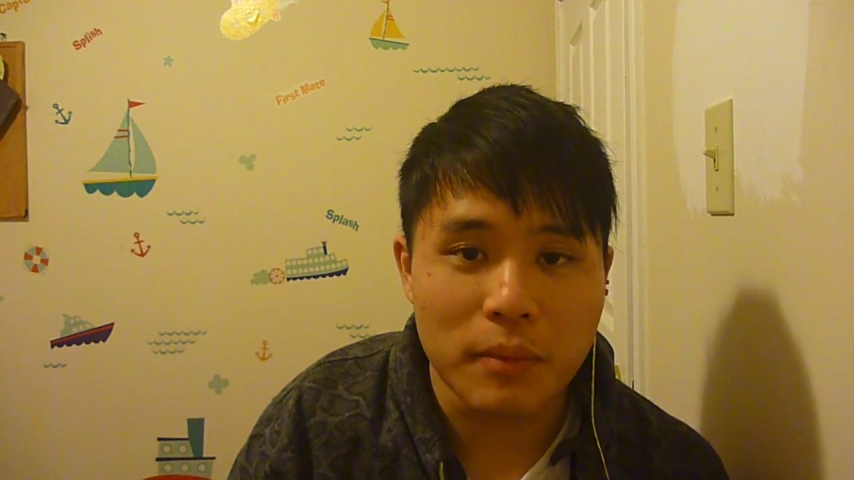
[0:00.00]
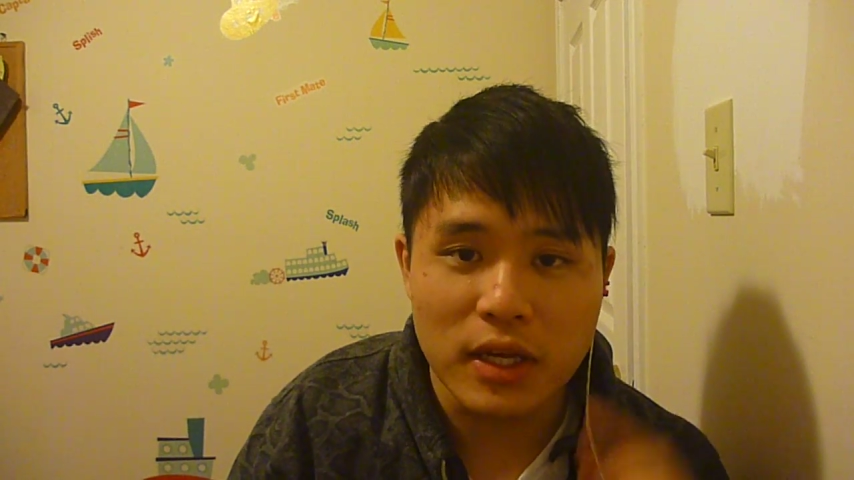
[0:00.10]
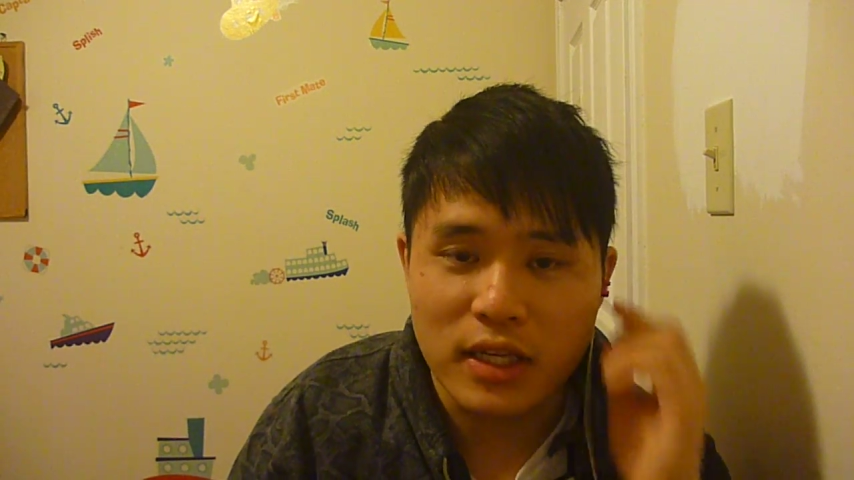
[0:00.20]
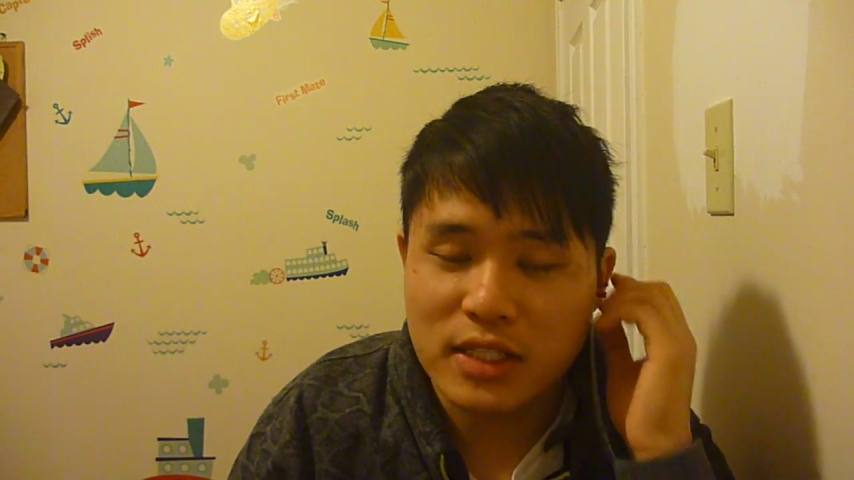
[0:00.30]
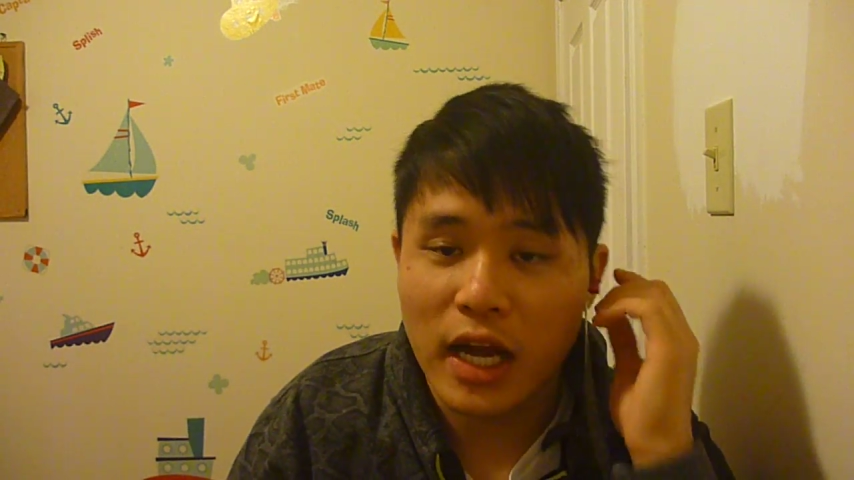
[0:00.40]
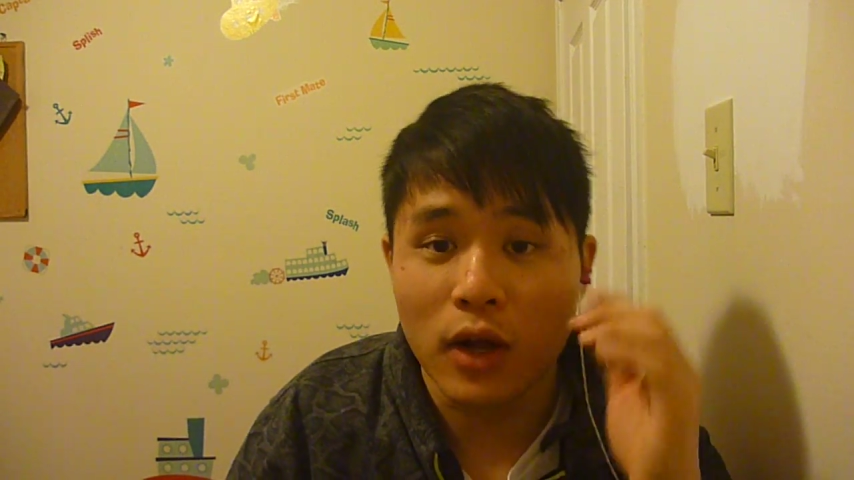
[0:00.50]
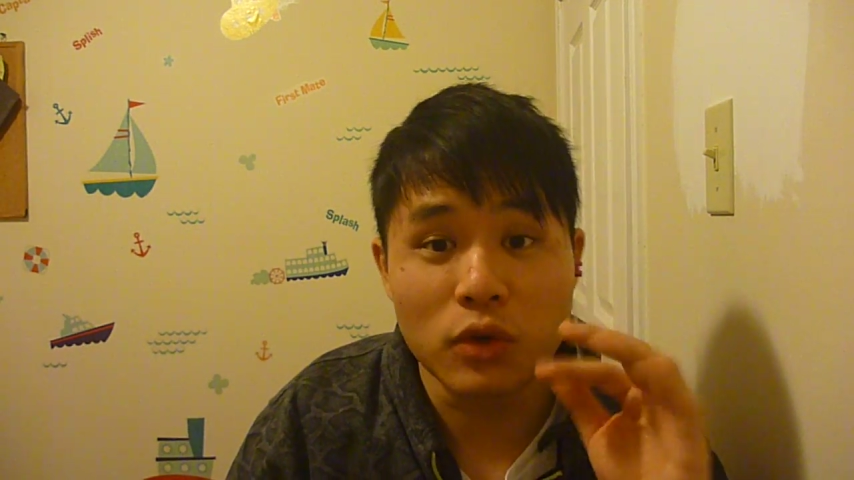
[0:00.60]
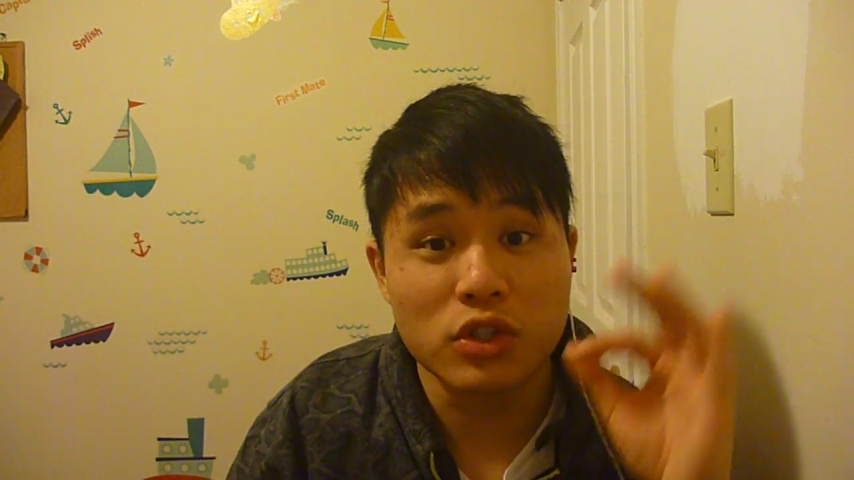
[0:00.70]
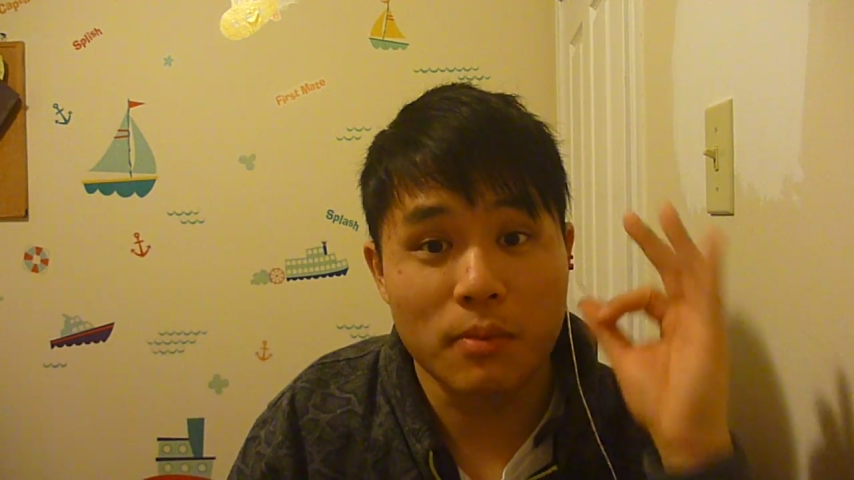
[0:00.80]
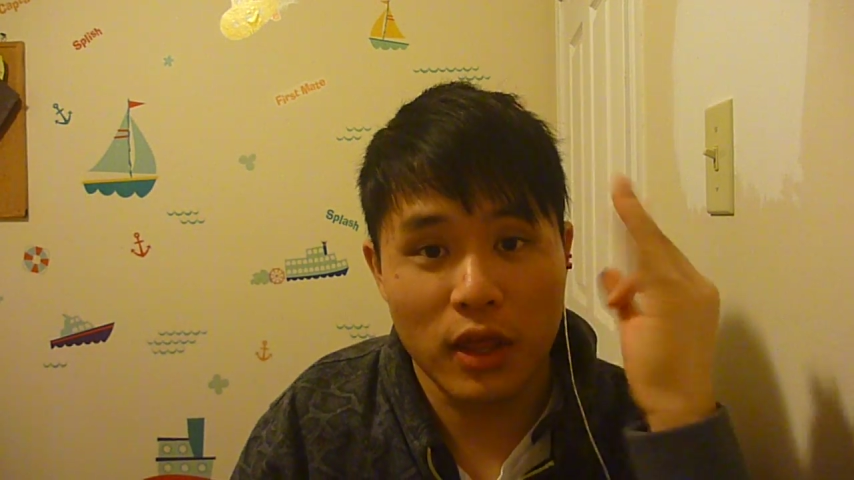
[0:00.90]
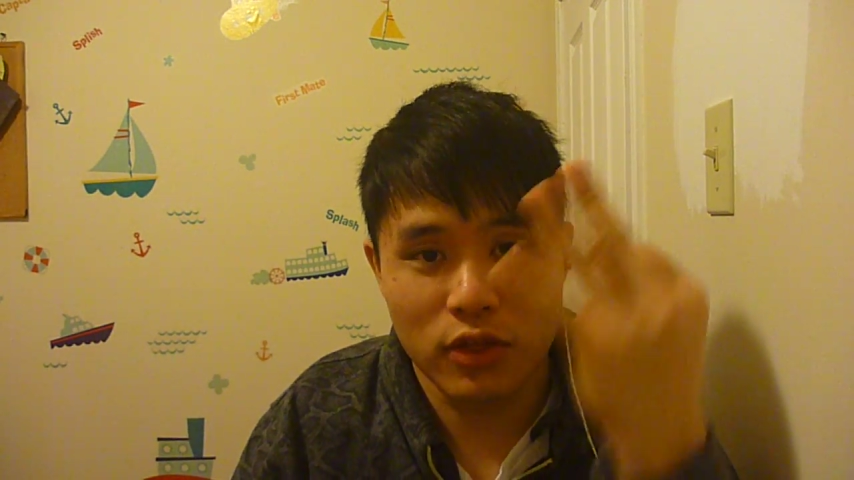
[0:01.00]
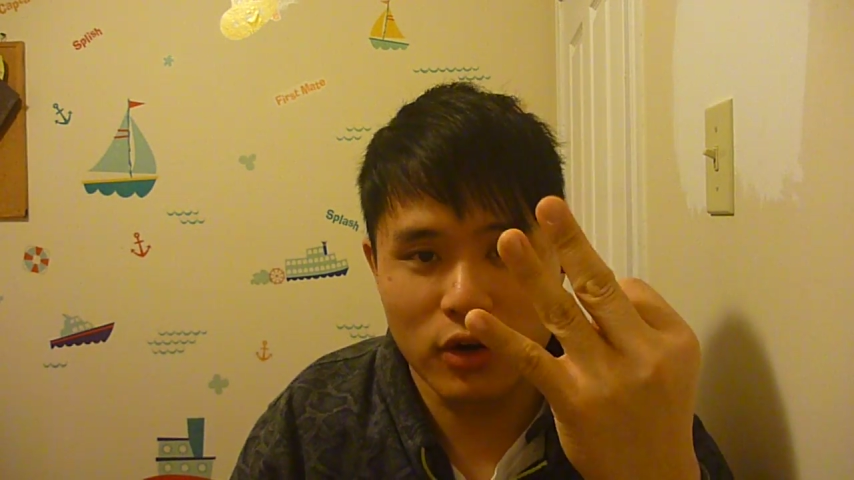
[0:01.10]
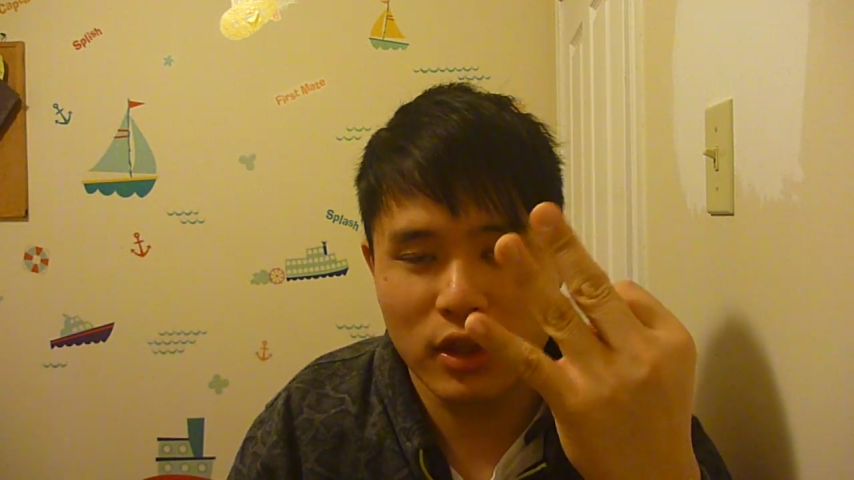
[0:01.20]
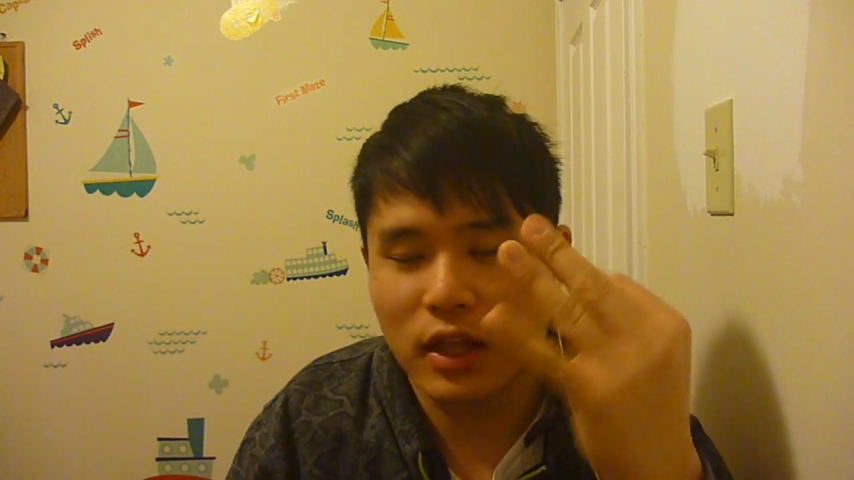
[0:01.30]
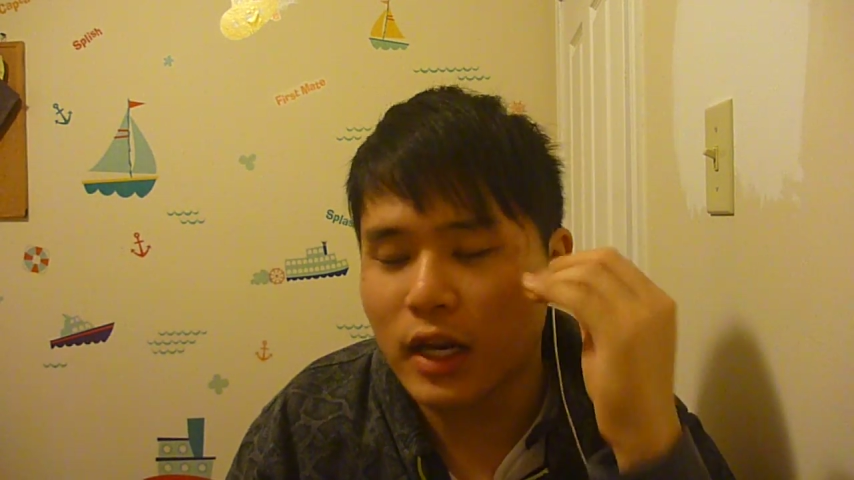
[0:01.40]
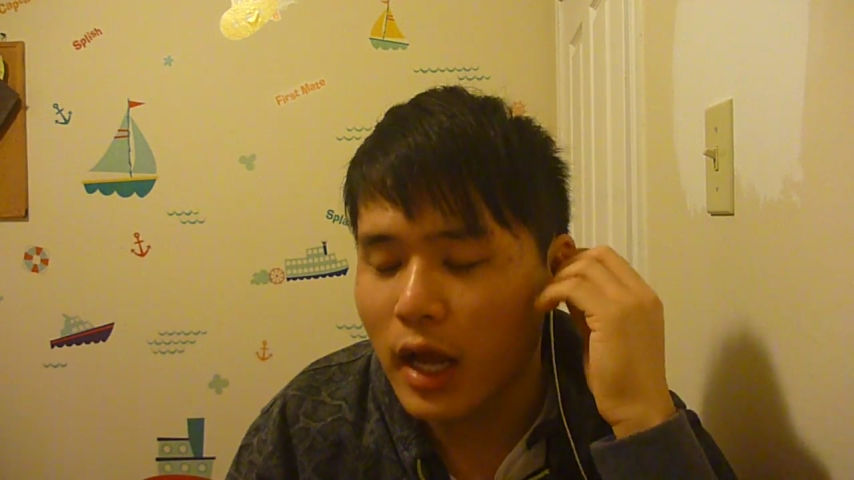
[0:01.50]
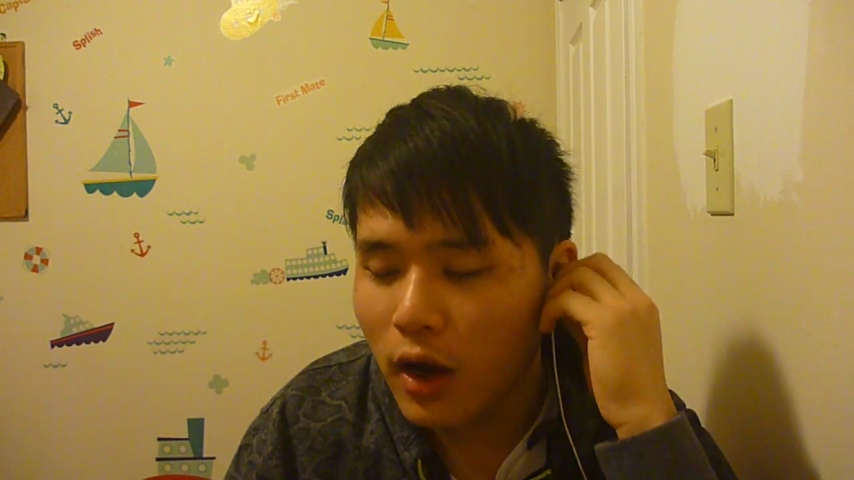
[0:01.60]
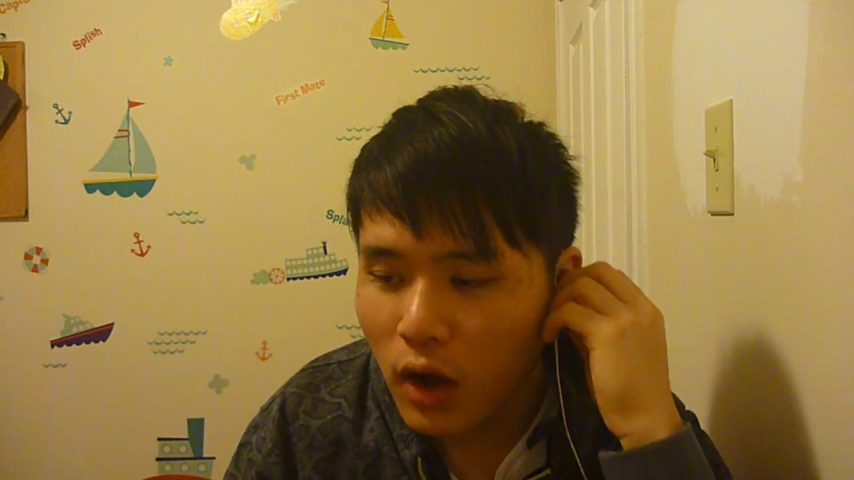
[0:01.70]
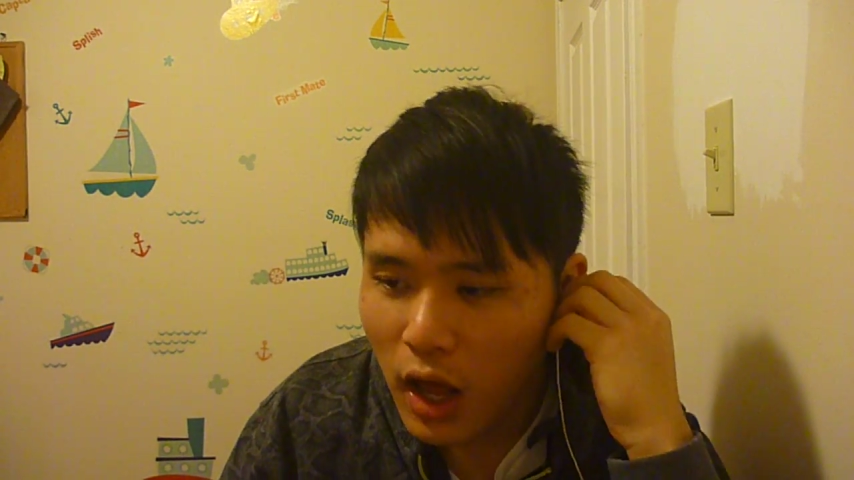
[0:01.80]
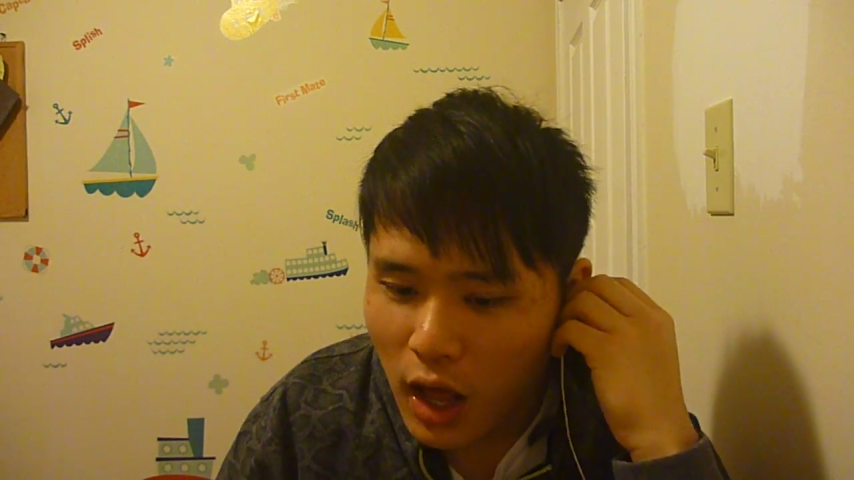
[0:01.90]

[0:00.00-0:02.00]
because that goes to my third thing now.